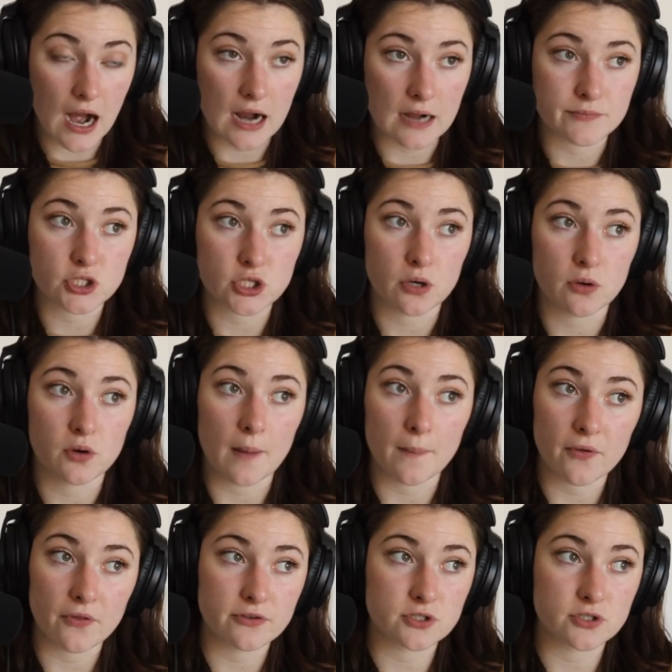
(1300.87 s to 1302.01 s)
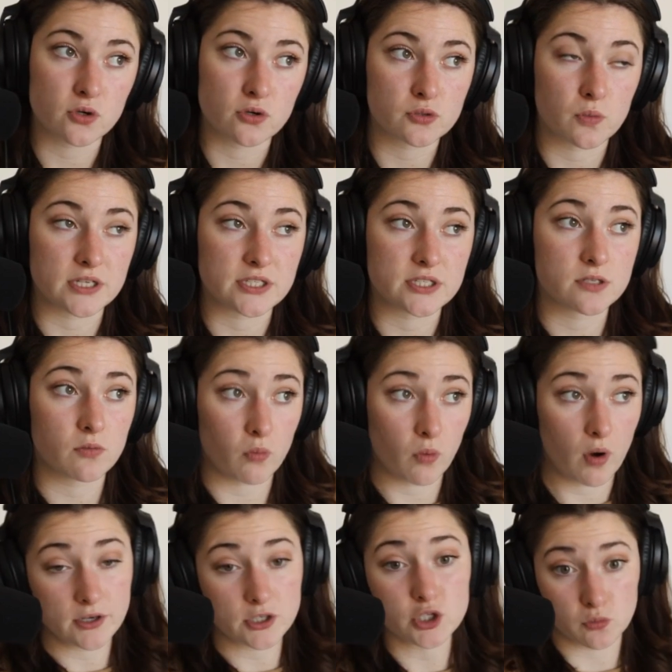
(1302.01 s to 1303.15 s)
So a couple of those goals was,
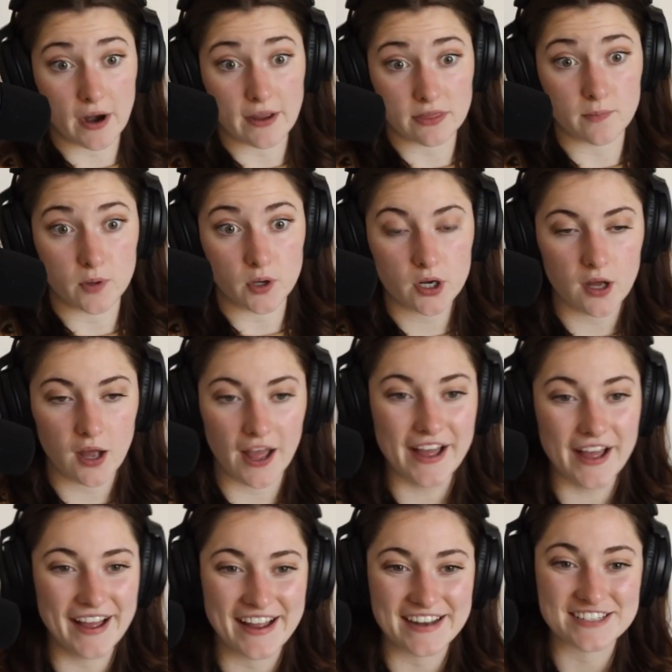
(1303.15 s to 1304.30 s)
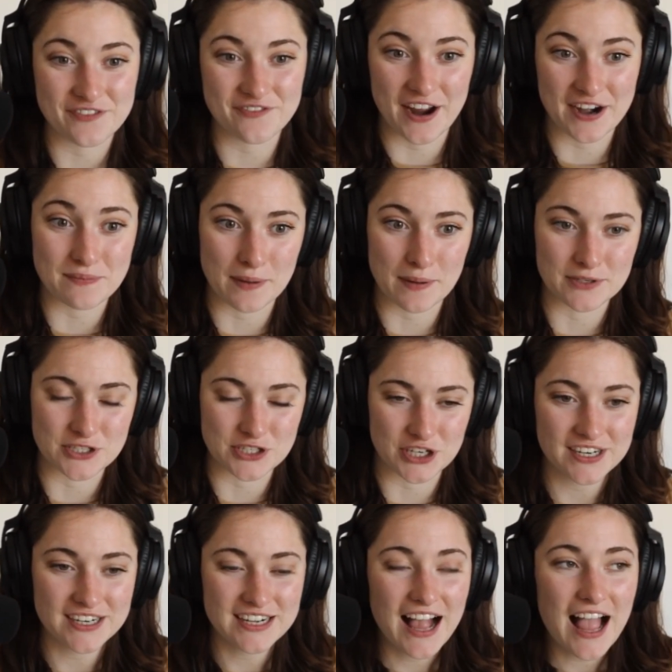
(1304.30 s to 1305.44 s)
one, to write the book and to find a publisher.
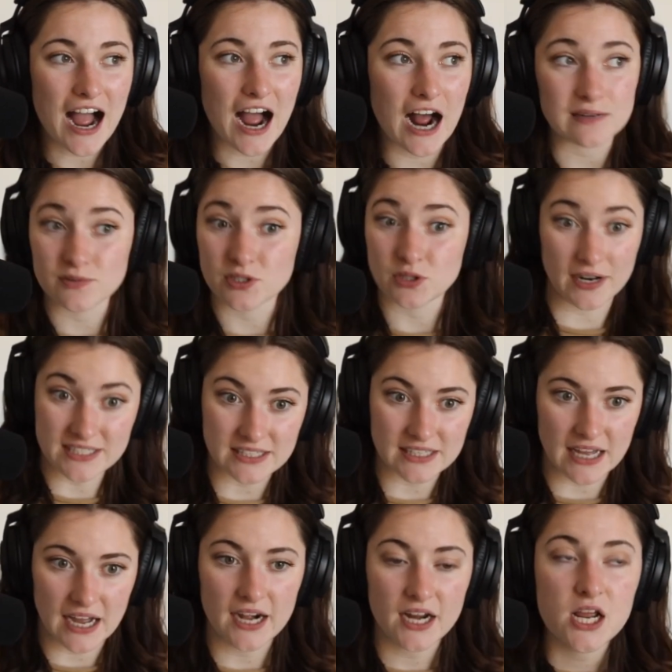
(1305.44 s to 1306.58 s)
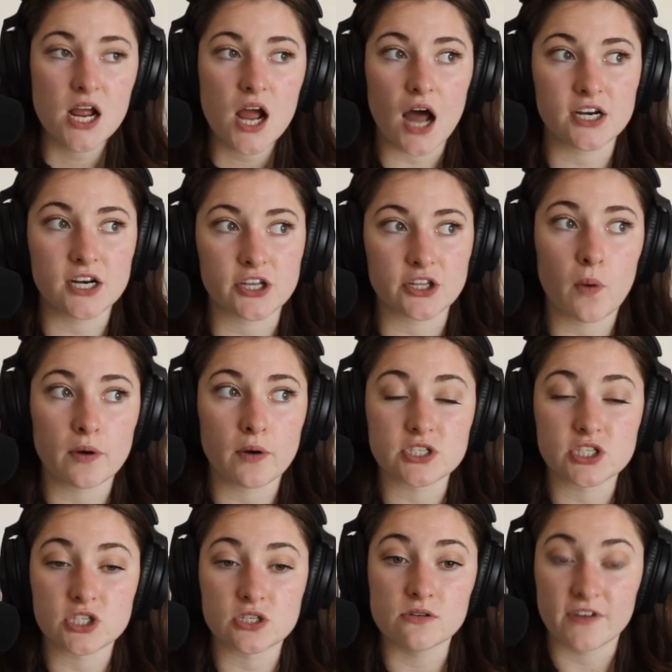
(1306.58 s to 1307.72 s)
So I did that. Another one was
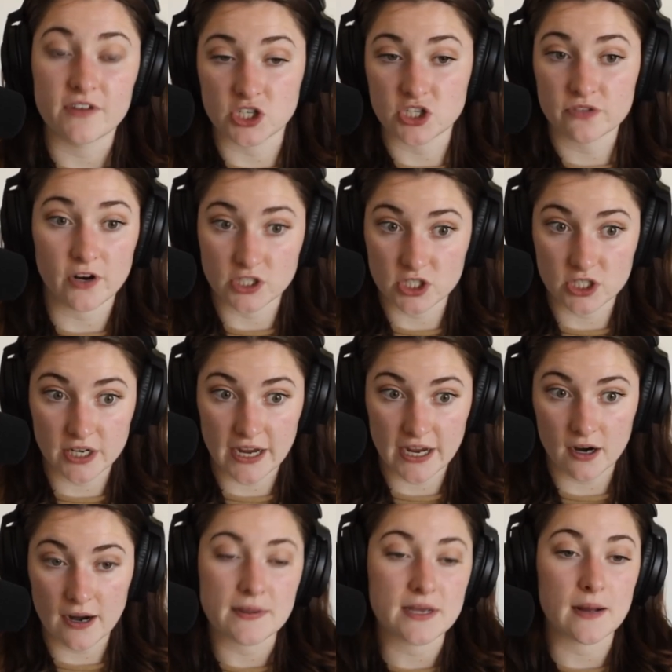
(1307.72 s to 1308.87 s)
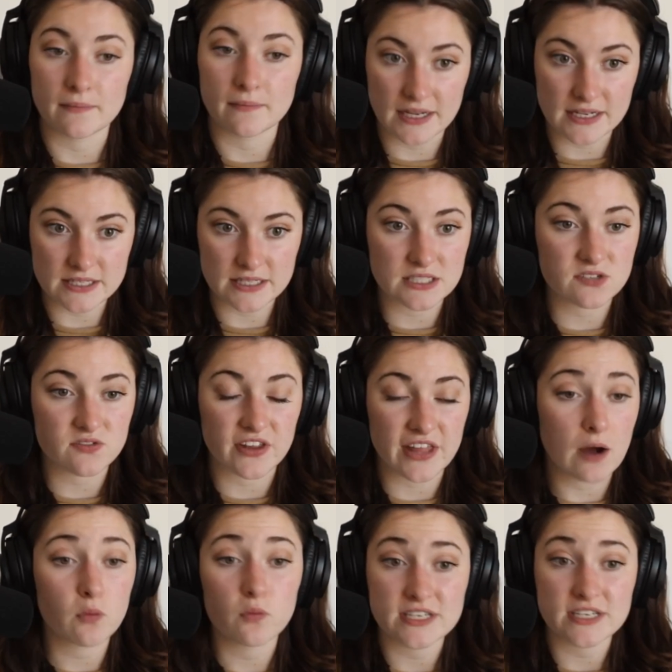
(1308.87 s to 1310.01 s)
to finish foster care and become licensed for
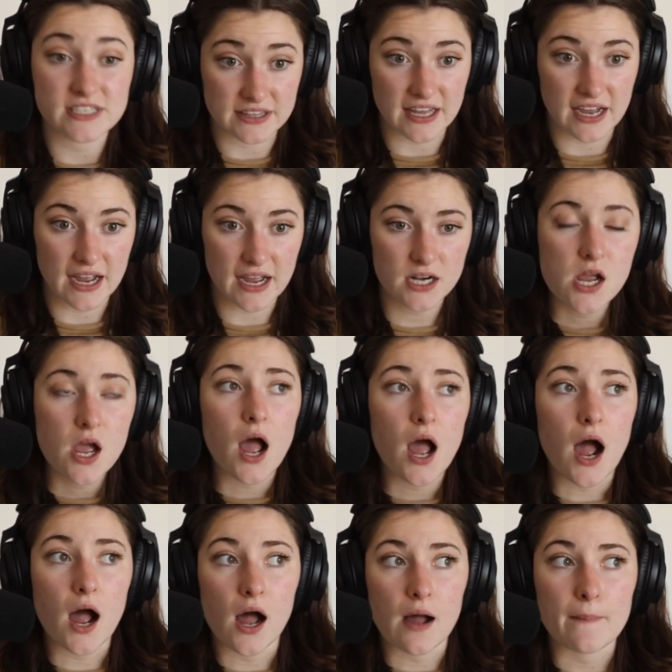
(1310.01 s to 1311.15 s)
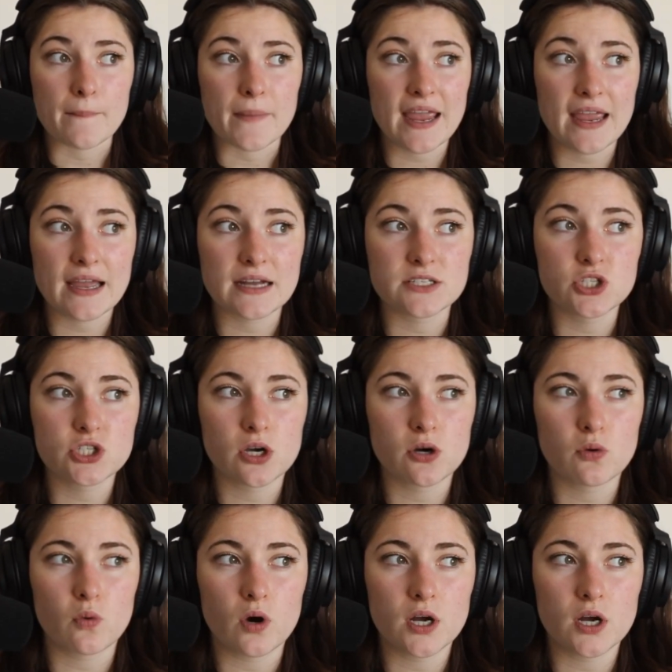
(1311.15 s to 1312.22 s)
that. We did that. And so